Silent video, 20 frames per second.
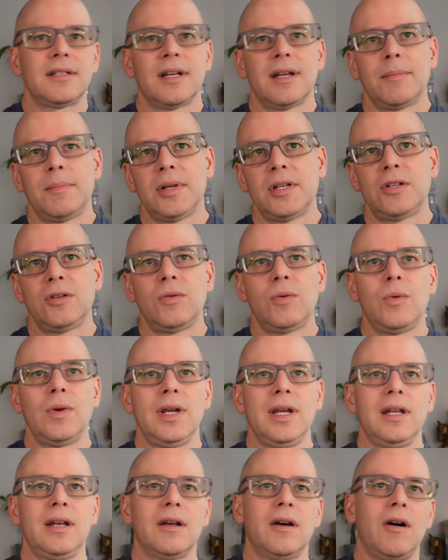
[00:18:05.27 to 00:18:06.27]

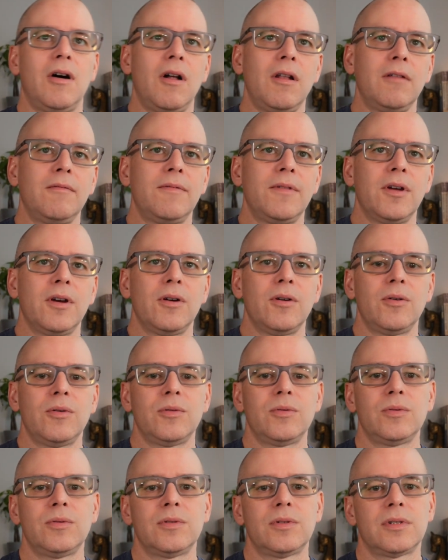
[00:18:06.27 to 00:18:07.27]
between all of
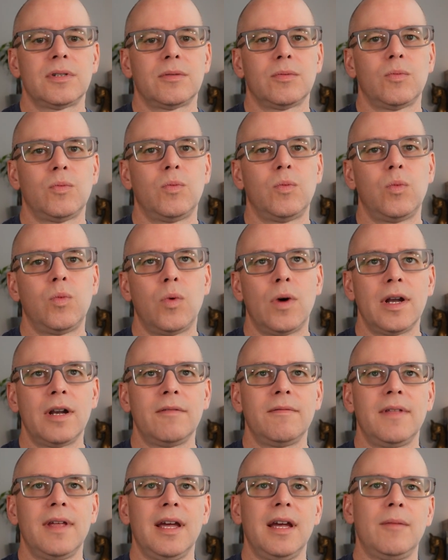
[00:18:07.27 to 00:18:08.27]
those. One
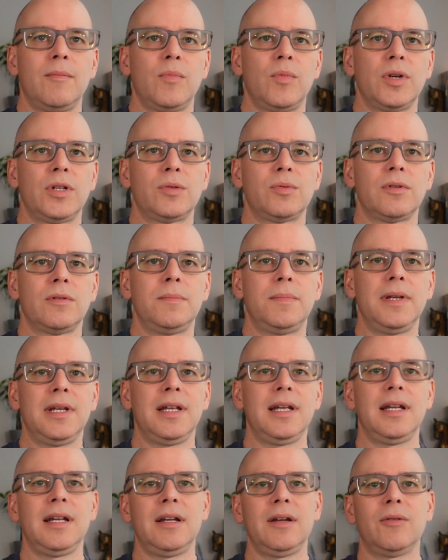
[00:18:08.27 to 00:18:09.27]
of them, which would
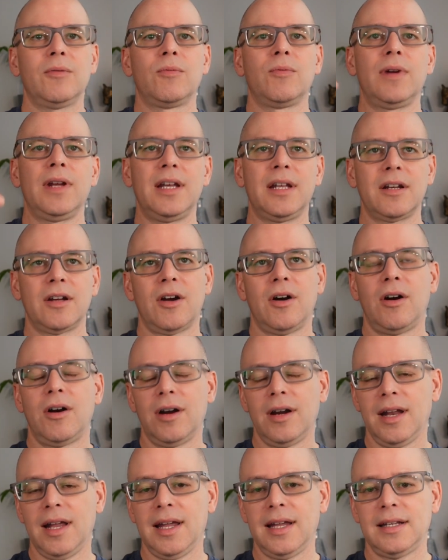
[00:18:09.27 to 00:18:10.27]
be
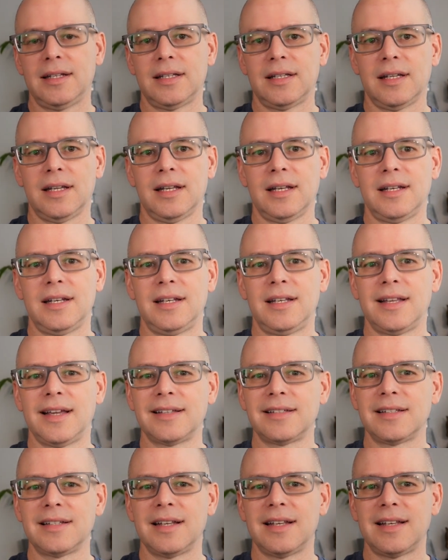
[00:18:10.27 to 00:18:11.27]
reincarnate,
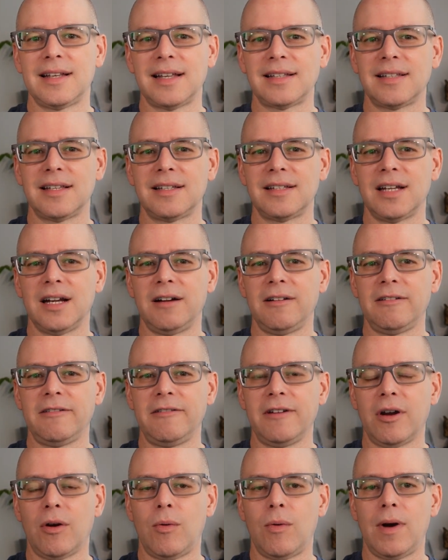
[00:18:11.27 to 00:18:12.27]
doesn't necessarily
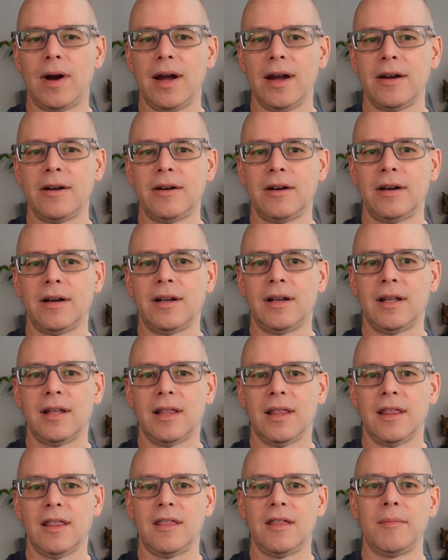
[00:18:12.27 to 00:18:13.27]
require
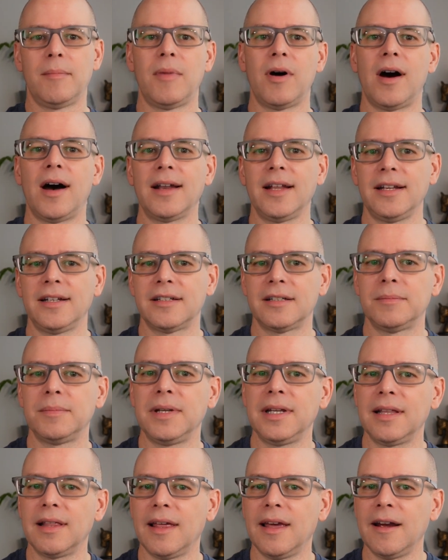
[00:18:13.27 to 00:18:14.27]
the body to
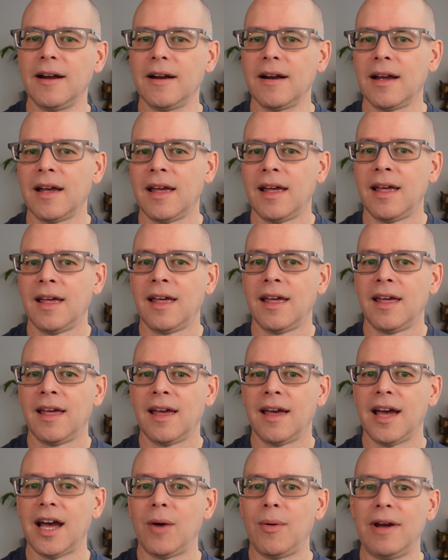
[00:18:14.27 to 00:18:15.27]
be there.
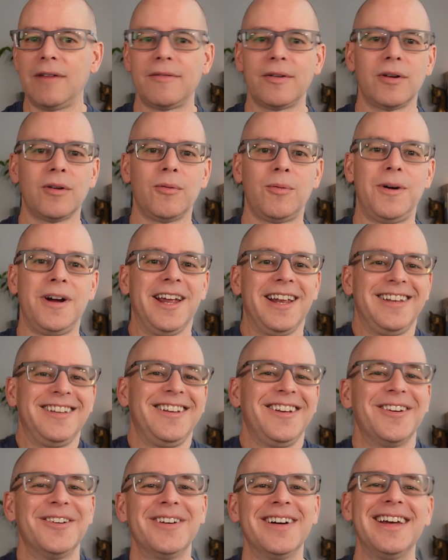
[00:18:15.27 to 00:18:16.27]
However, when
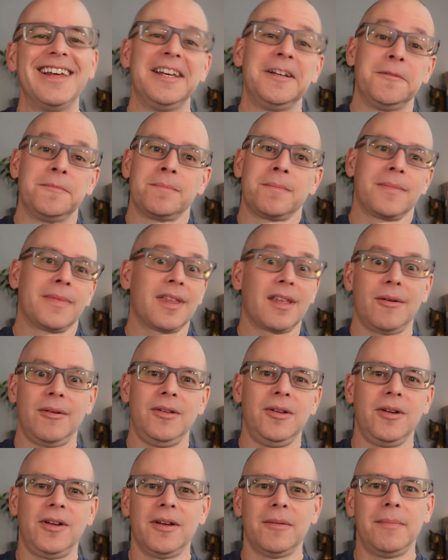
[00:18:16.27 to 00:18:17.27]

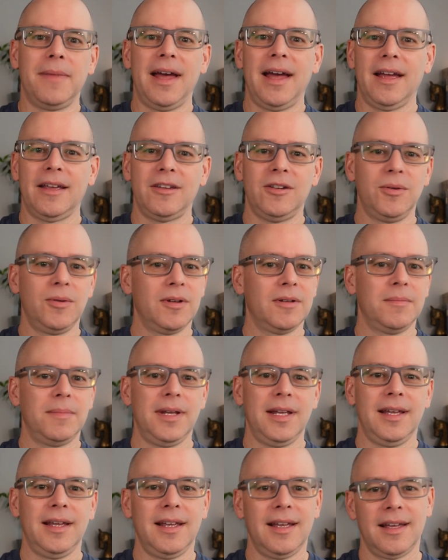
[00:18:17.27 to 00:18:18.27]
you come back, you can
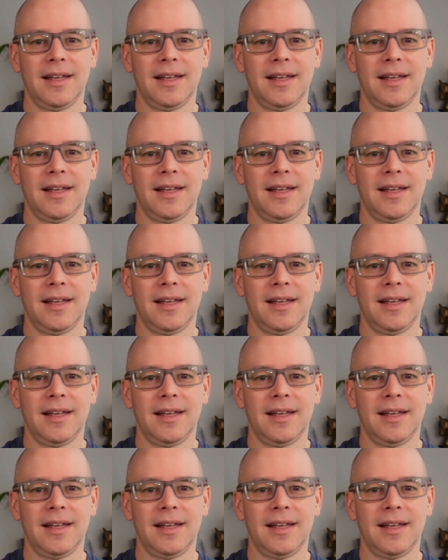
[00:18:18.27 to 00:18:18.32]
be